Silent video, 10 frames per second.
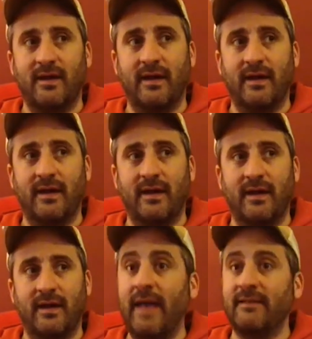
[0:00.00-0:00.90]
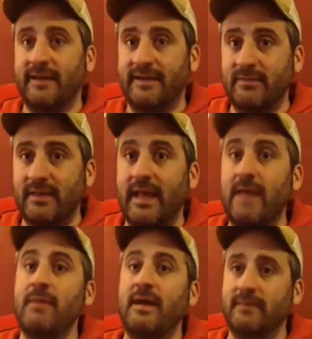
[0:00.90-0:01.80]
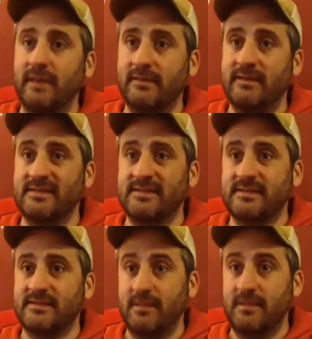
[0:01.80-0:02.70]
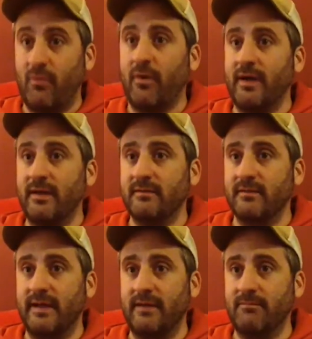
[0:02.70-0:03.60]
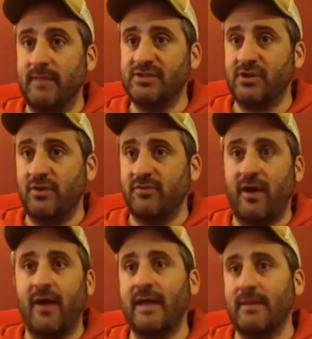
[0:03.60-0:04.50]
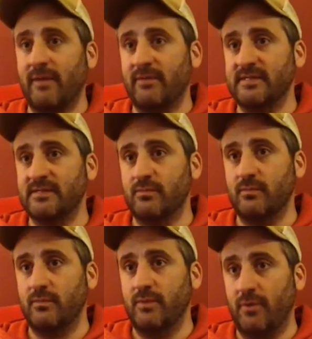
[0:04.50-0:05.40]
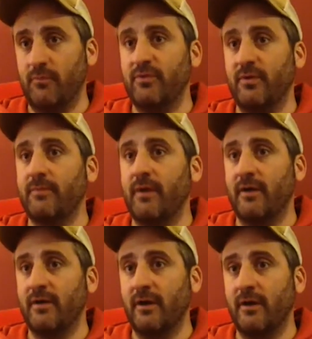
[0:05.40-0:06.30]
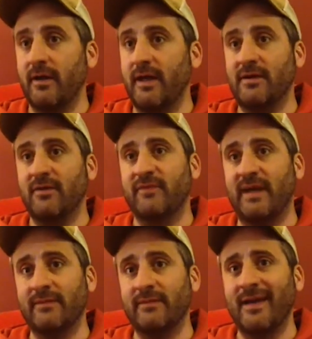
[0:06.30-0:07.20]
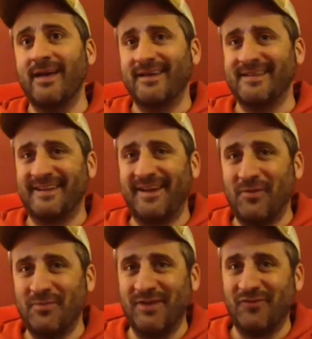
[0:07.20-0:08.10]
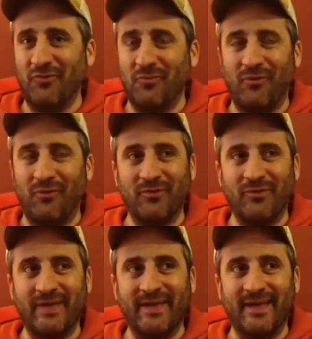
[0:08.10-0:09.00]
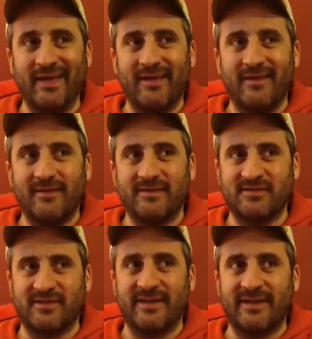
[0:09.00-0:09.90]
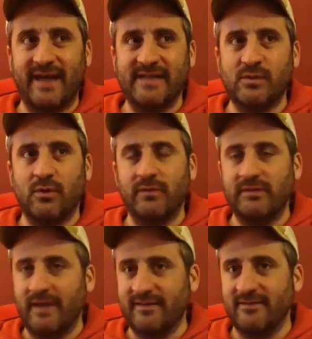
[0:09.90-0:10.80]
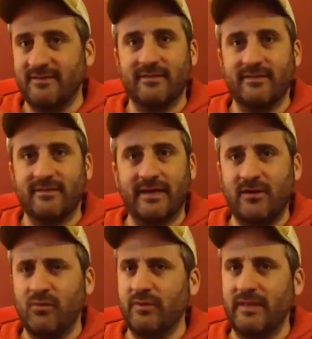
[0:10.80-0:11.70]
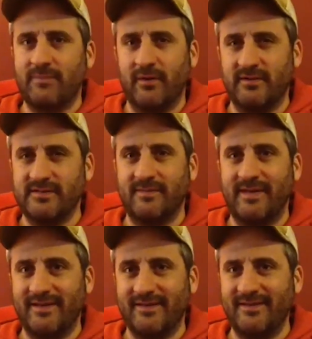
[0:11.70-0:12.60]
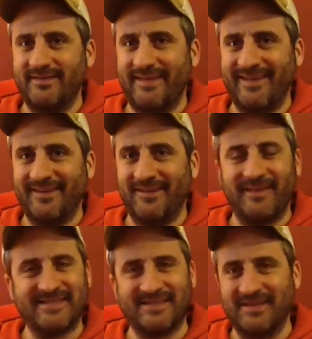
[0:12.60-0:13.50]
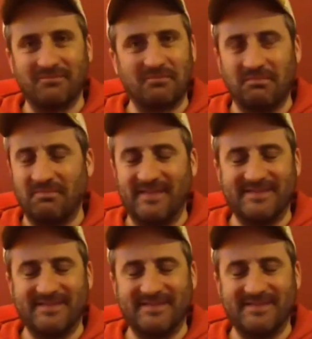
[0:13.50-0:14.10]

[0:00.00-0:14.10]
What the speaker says: as men, to kind of be like, hey men, like this is important, and I make sure you're talking about this with your partner and your family. Because then I hope we get to a point where like, because there's a lot of guys who are reluctant to like really participate in dad guild. That's like that